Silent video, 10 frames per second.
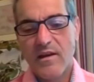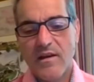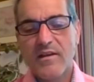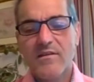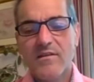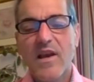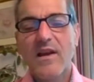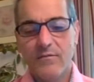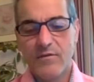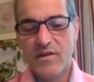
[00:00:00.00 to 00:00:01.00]

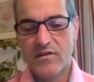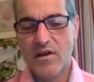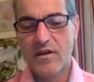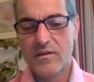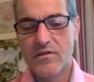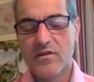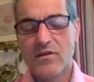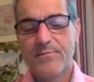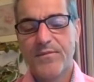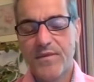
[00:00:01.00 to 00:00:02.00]
Inside of these
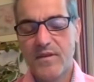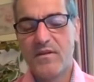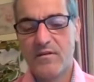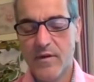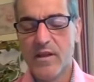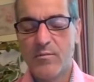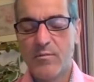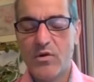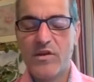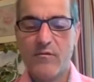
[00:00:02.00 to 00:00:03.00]
sites, the
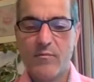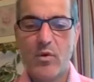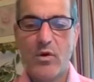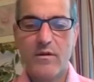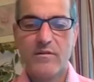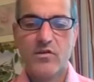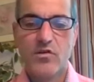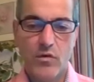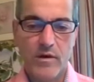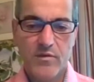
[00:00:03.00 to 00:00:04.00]
developers have put
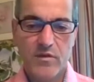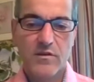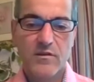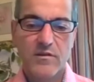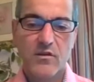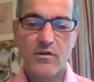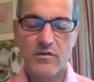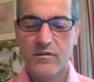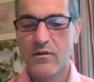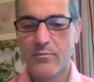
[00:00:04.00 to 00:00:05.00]
scripts. So there's
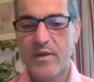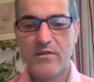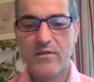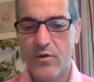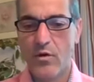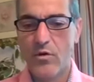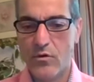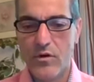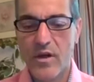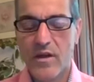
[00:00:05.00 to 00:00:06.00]
little bits of
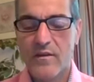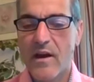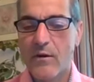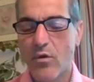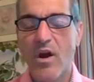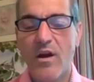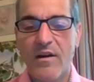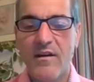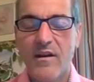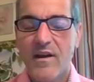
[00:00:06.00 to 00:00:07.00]
code that
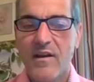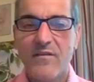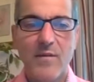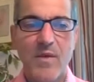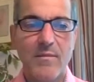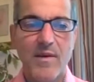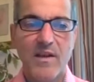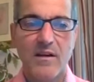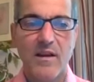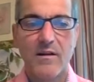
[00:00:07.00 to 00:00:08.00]
run, and they may
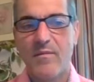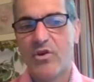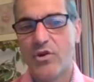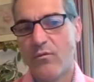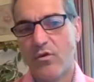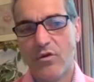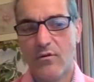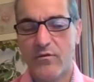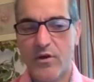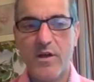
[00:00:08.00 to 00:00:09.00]
make an animation work
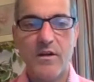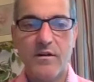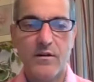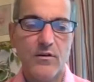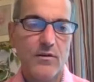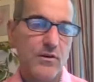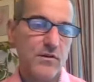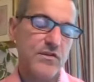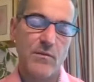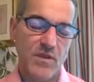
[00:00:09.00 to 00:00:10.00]
over here or
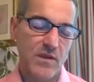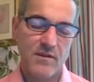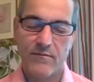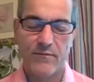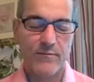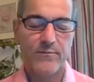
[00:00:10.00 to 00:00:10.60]
something